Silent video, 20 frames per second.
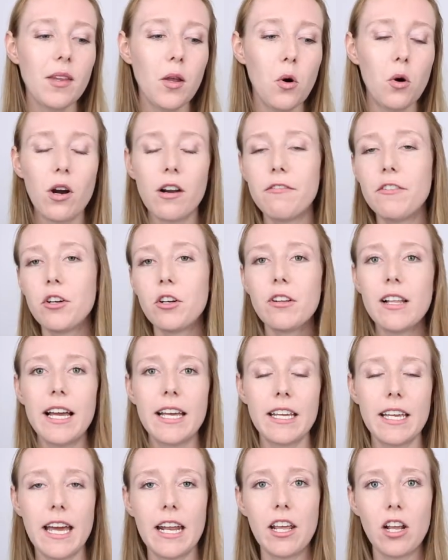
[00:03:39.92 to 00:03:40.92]
or if you're
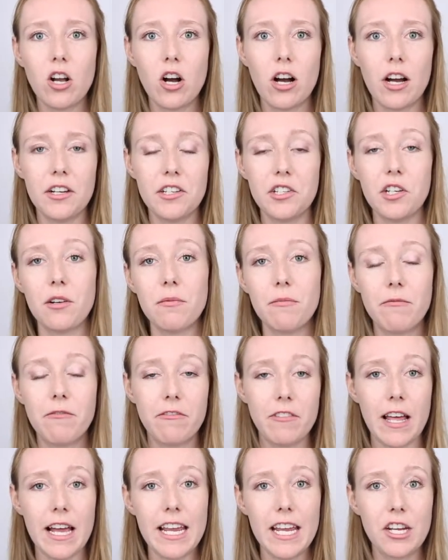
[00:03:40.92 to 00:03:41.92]
like getting on your
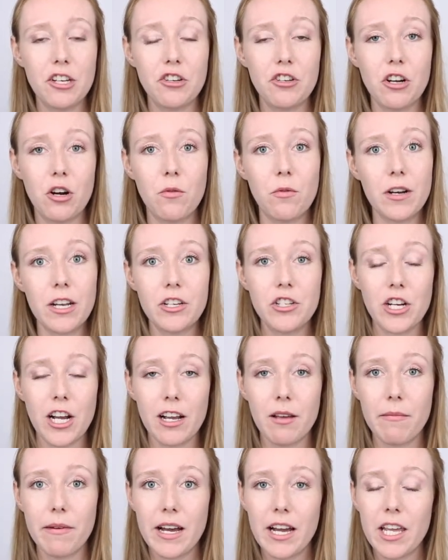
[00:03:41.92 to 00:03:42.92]
flight and you don't want to
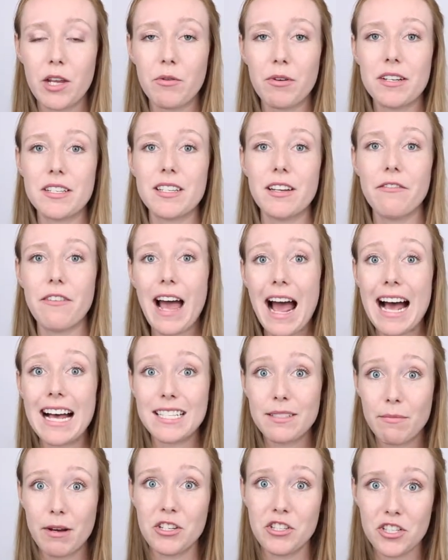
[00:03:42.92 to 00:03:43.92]
check a bag, you want to stuff
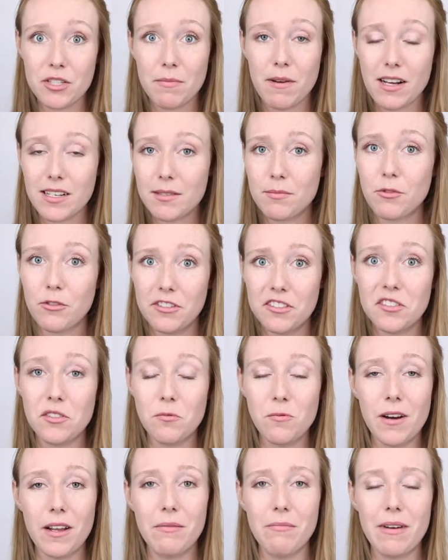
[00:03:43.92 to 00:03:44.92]
as much as possible into
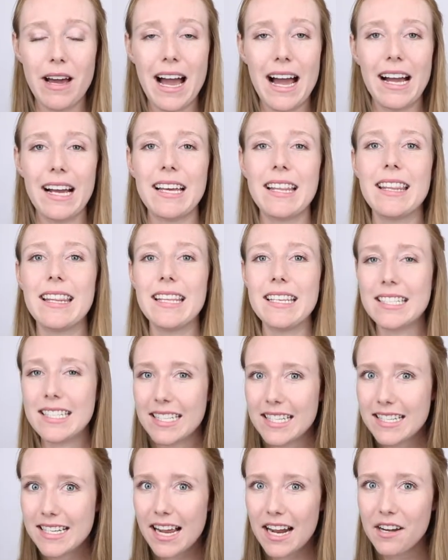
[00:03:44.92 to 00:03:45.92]
one bag, this
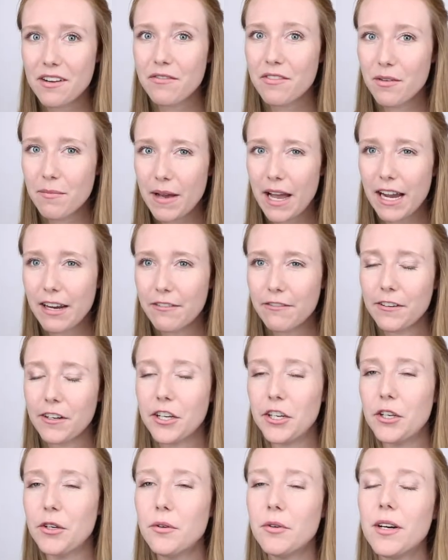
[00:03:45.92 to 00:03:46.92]
is kind of the bag for
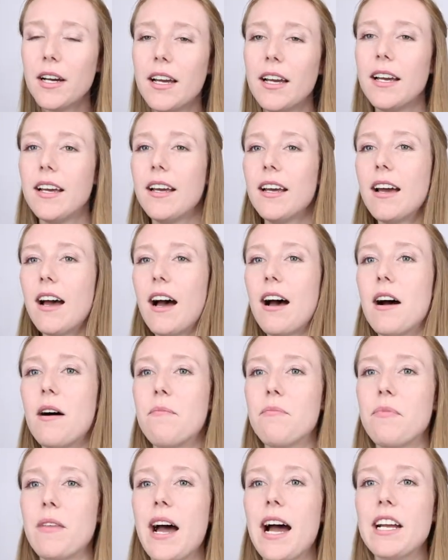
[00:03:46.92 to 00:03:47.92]
you.
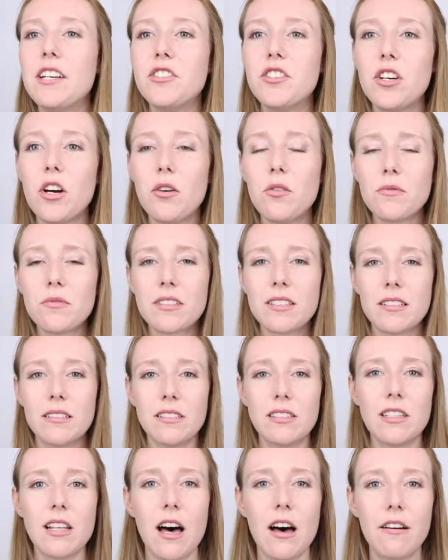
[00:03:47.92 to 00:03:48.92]
I don't
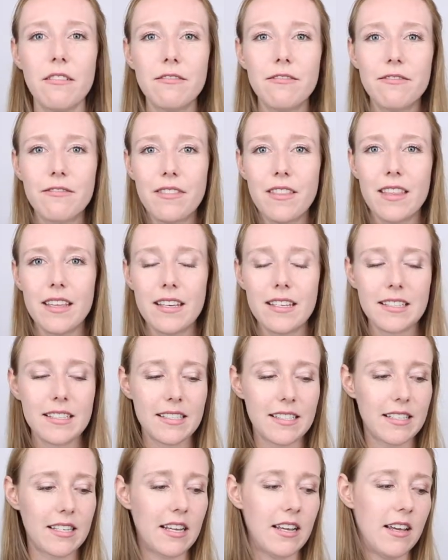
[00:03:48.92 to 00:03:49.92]
love
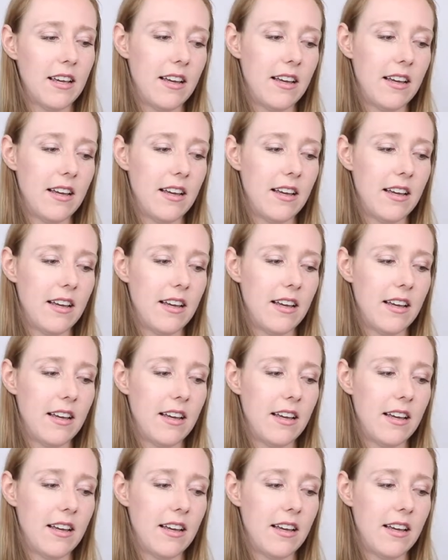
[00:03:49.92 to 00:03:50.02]
this